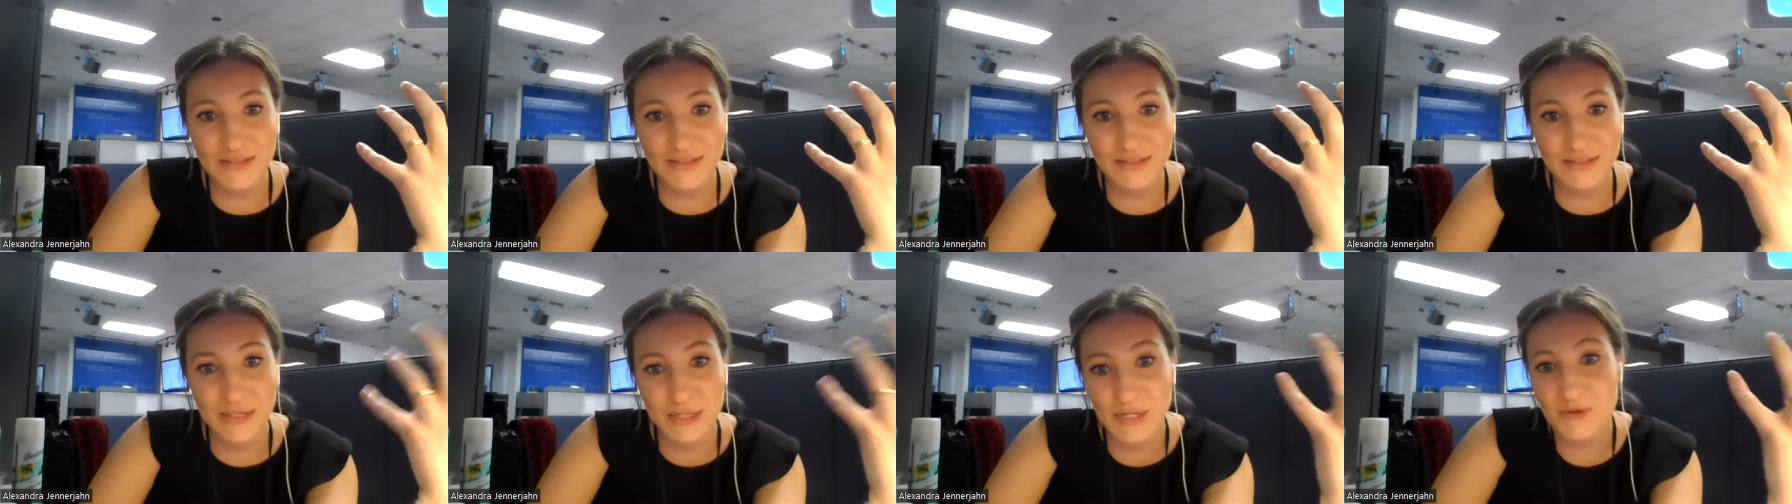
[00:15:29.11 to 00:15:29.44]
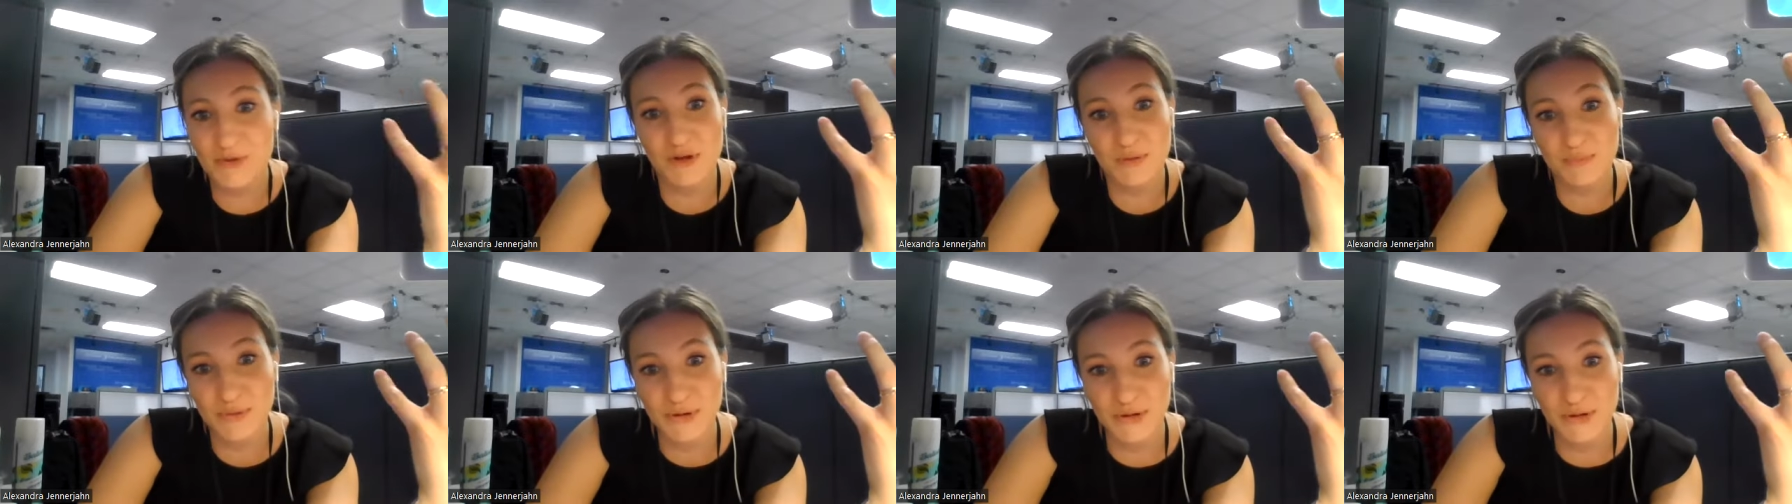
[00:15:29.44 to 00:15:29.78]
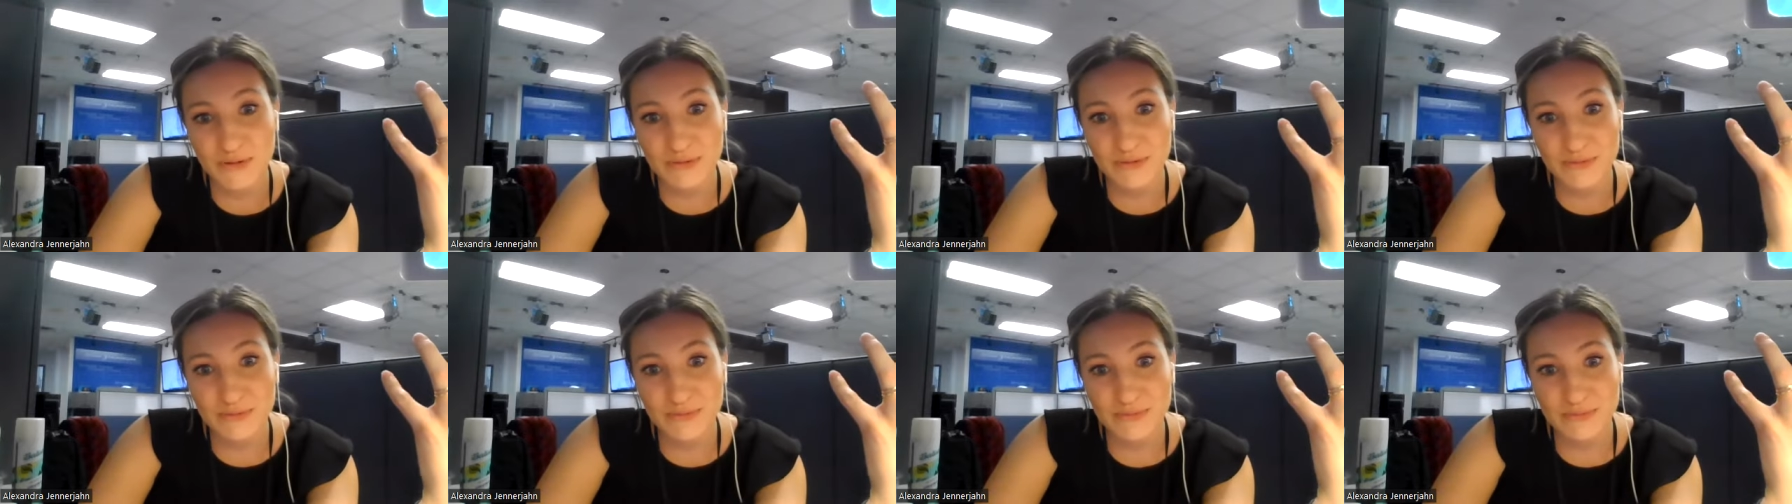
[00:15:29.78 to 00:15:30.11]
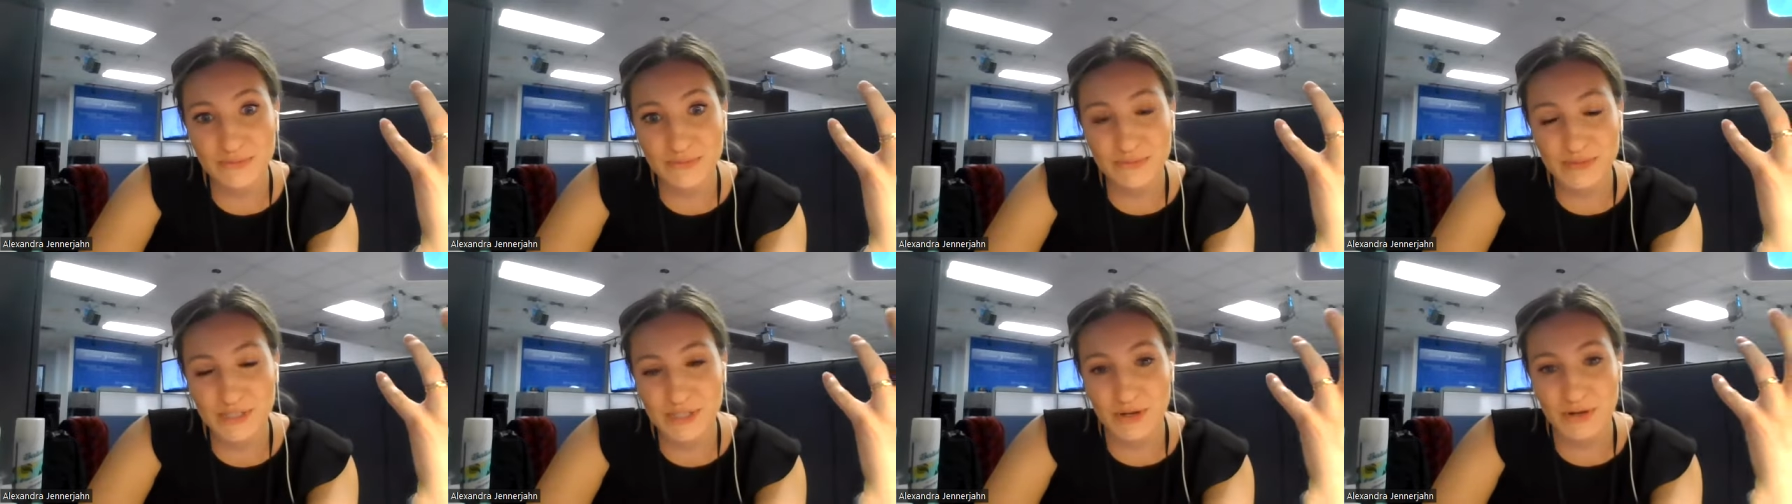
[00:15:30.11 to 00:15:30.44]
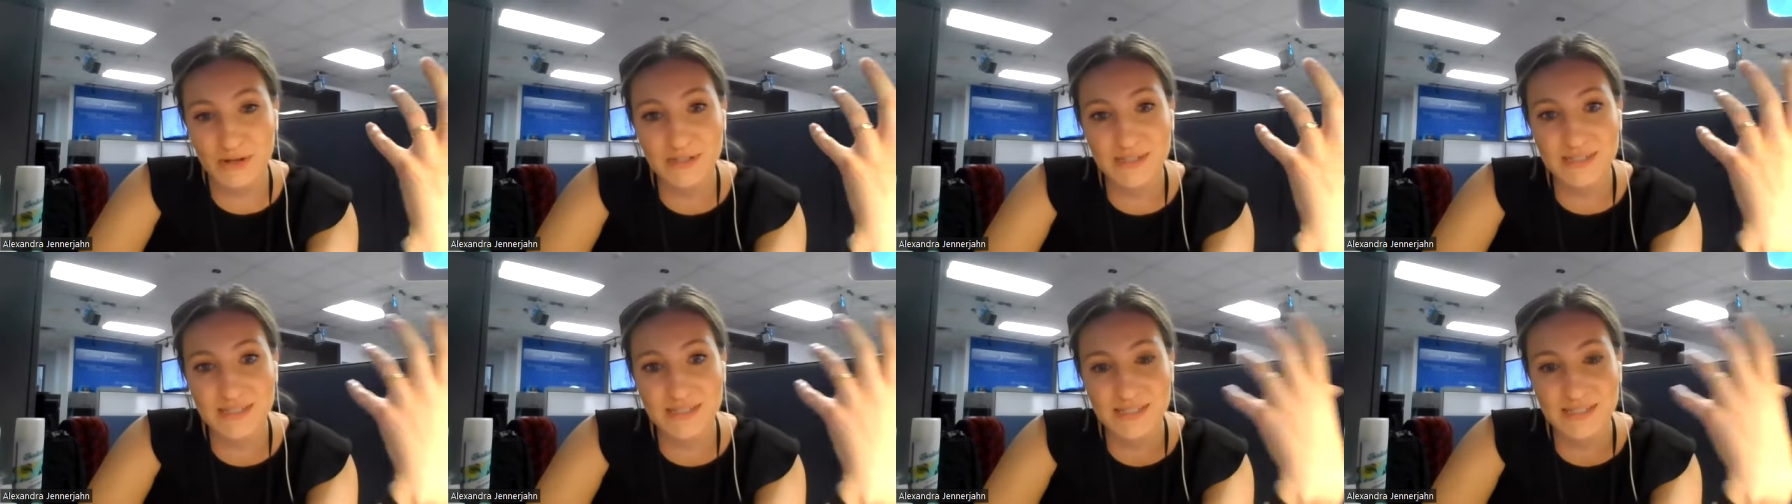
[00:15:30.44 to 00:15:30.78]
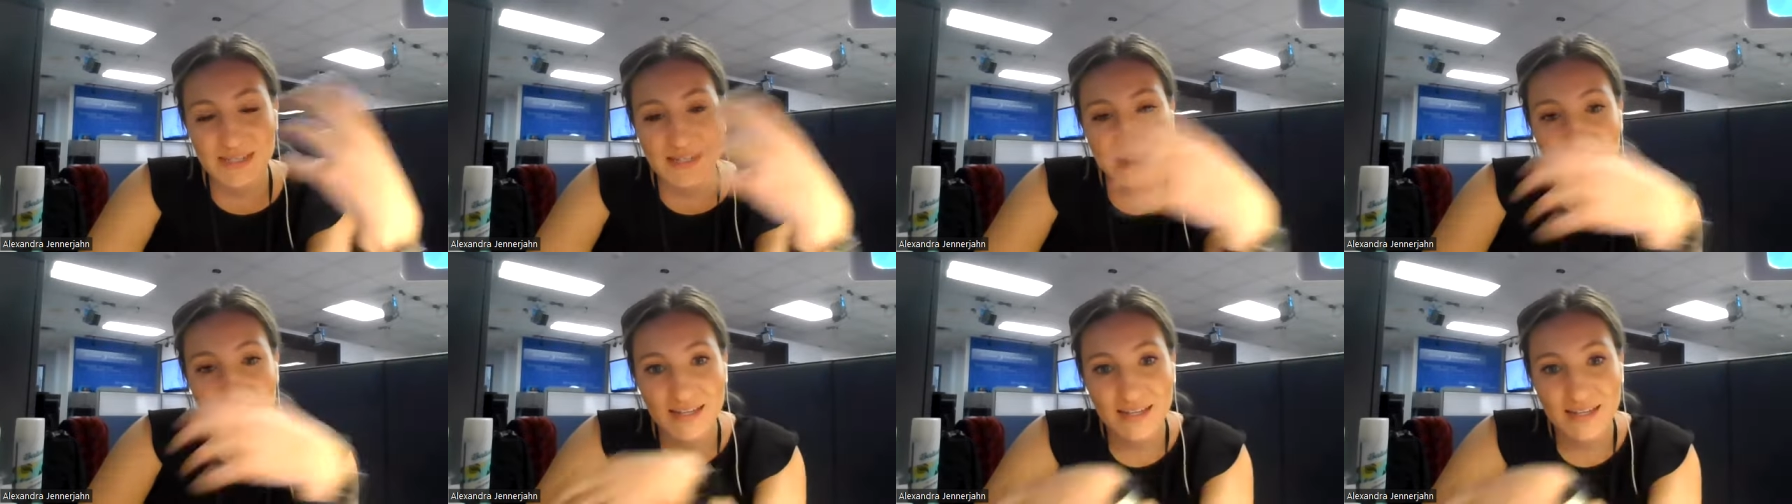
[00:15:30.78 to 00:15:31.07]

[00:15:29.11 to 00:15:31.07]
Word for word: the November results?